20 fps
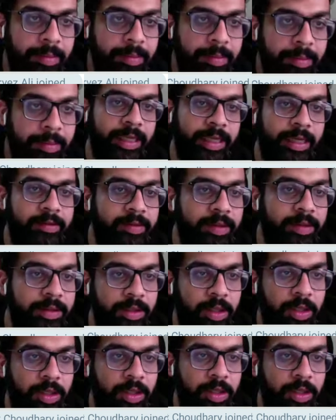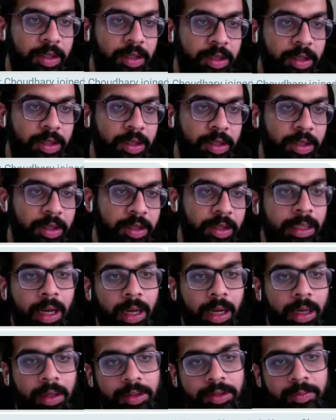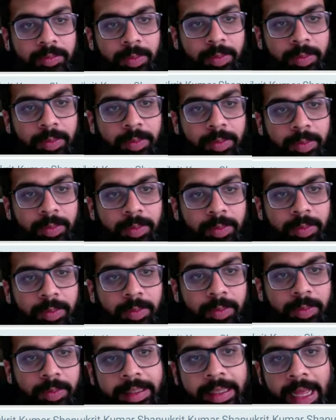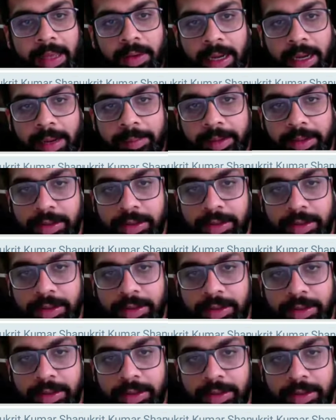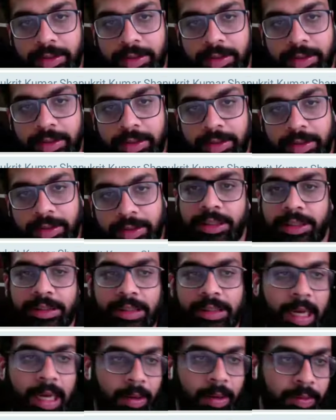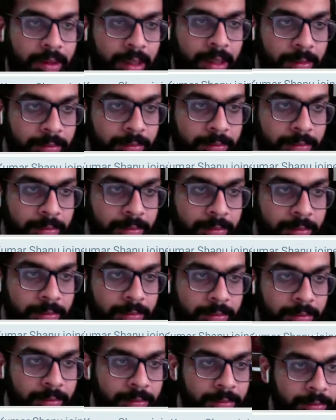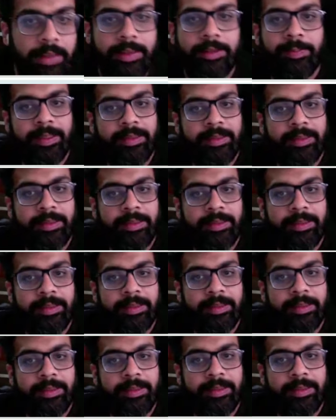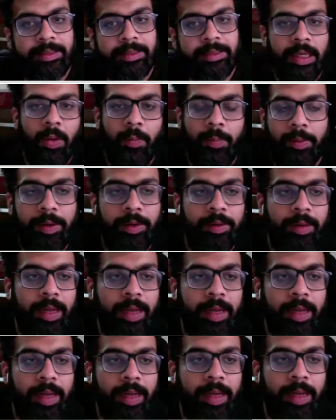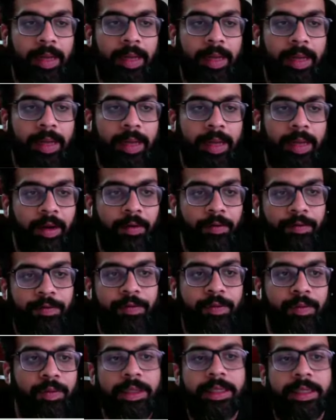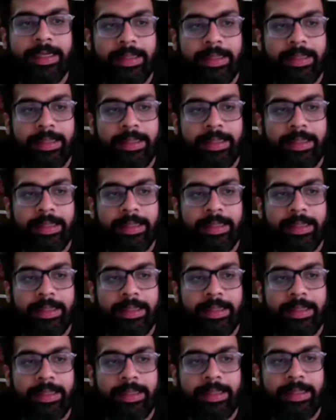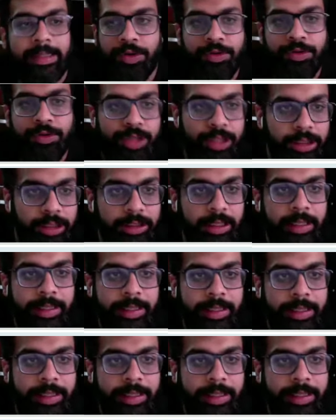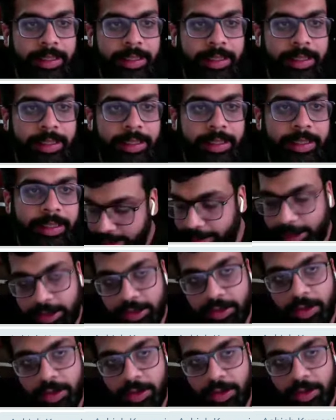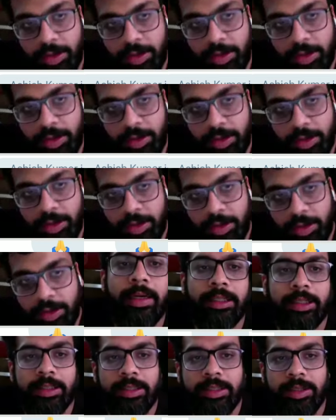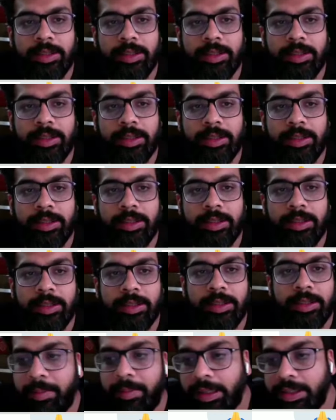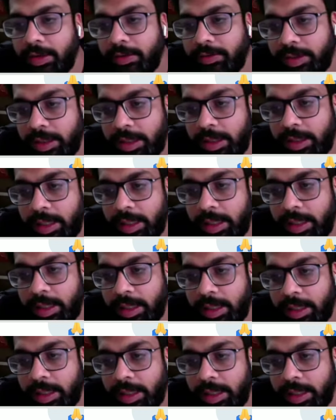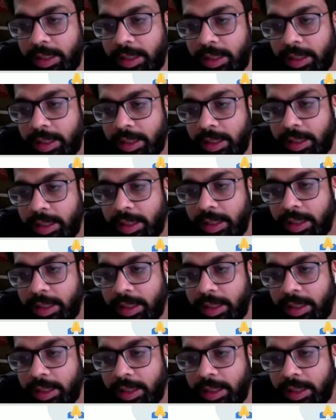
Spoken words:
of diverse crops across 128 agroclimate zones for better nutritional outcomes. This basically means we're going to have food data or nutrition data based on local conditions of different parts of the country. Okay.